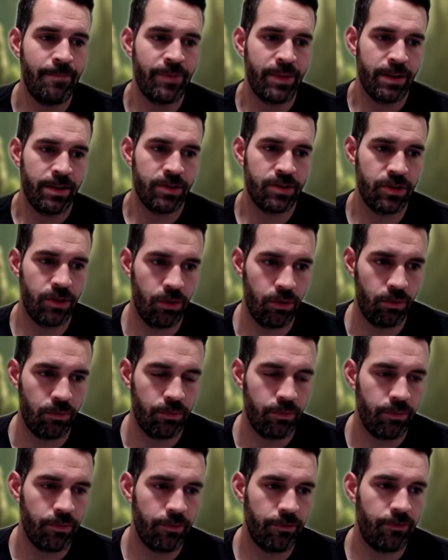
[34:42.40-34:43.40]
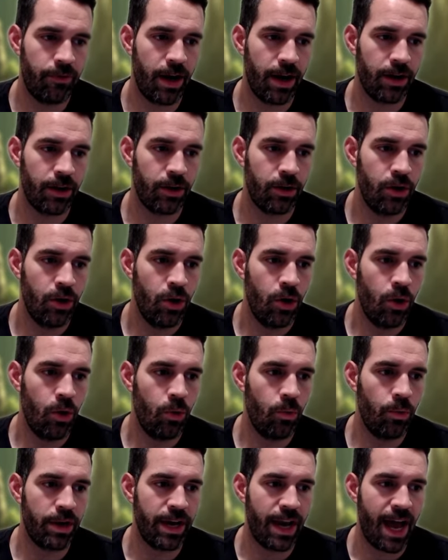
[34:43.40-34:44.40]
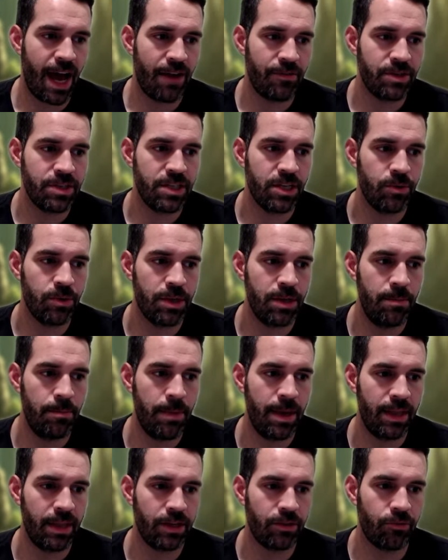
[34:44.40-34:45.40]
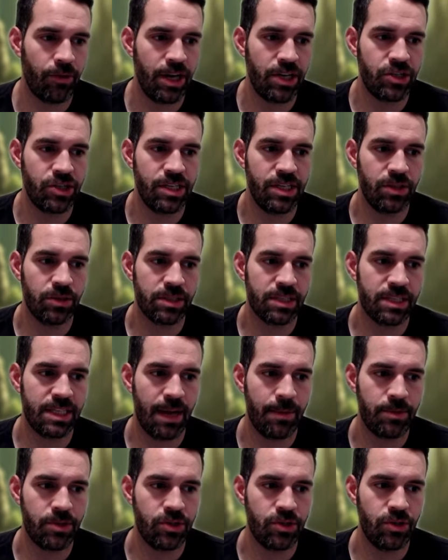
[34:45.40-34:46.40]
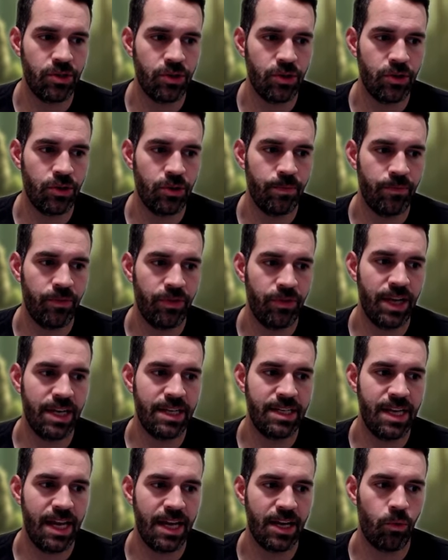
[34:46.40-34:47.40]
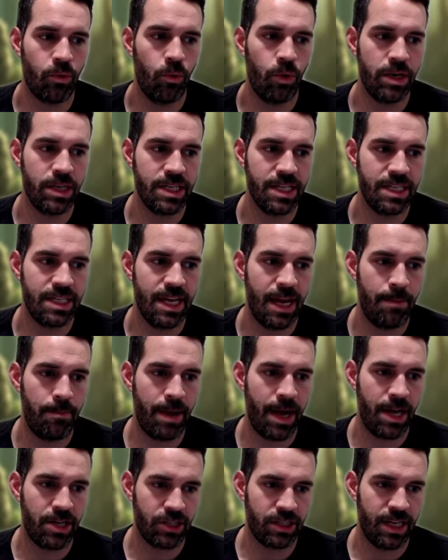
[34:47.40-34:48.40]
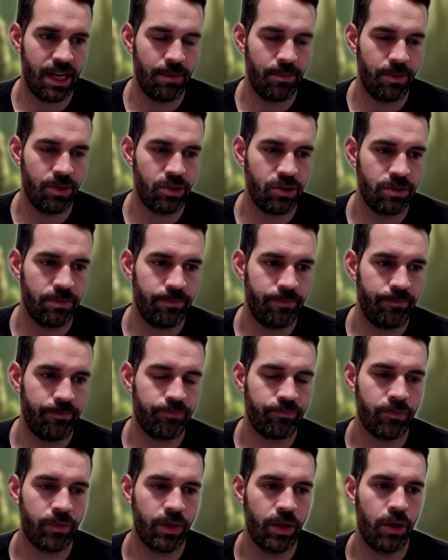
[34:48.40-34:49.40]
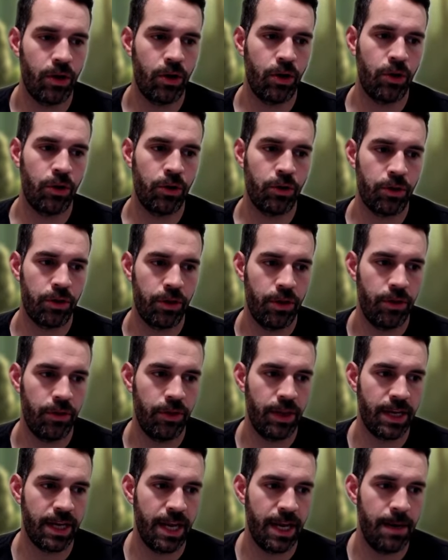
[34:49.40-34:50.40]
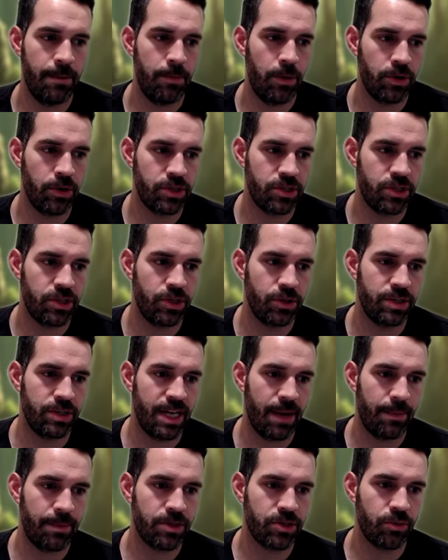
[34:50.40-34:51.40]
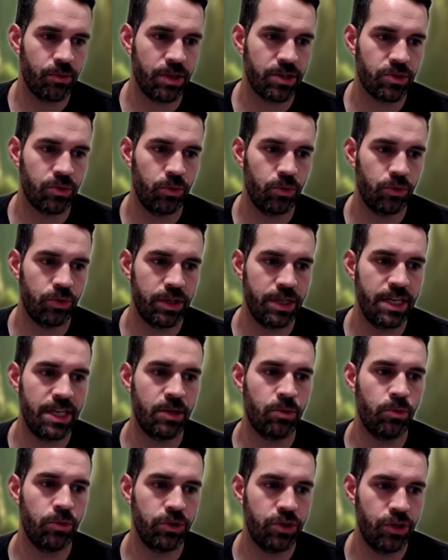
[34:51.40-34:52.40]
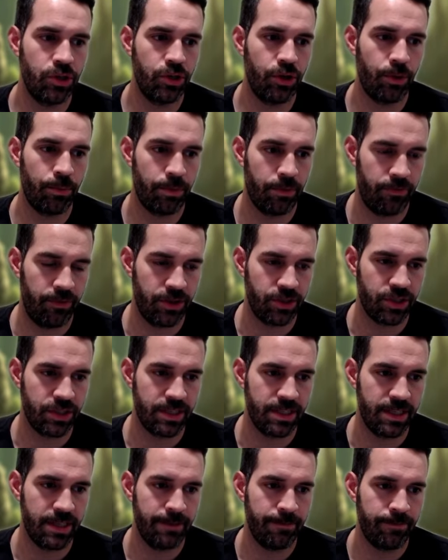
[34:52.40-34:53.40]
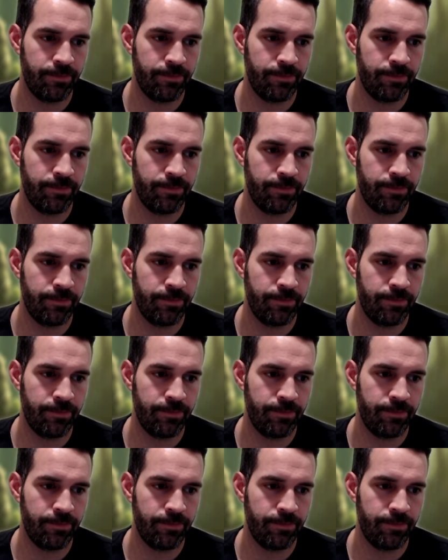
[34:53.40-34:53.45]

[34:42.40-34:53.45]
So, fire. When an adversary within melee range deals damage to you, they take 1d10 magic damage. Earth. They gain a bonus to your damage threshold equal to your proficiency.